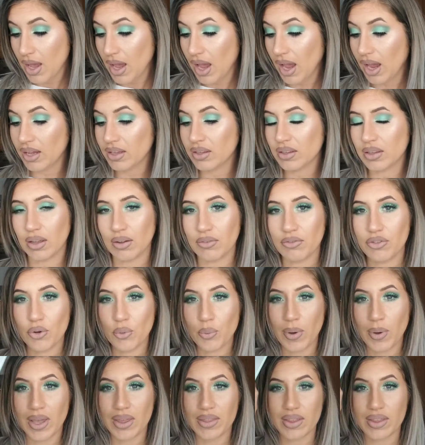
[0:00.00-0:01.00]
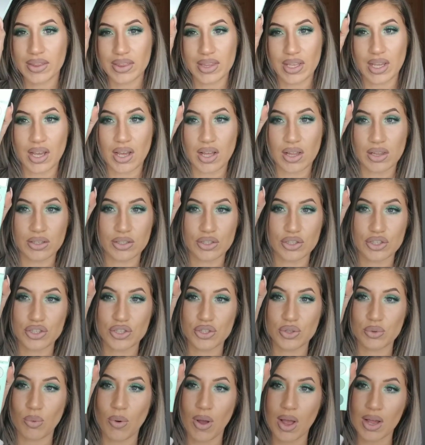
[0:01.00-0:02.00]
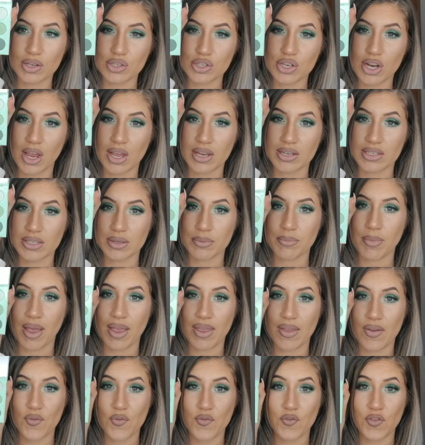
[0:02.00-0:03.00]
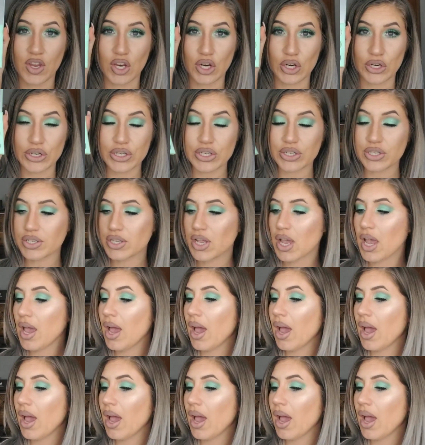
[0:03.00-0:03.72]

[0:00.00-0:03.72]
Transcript: I love the way that the colors swatch onto my fingers.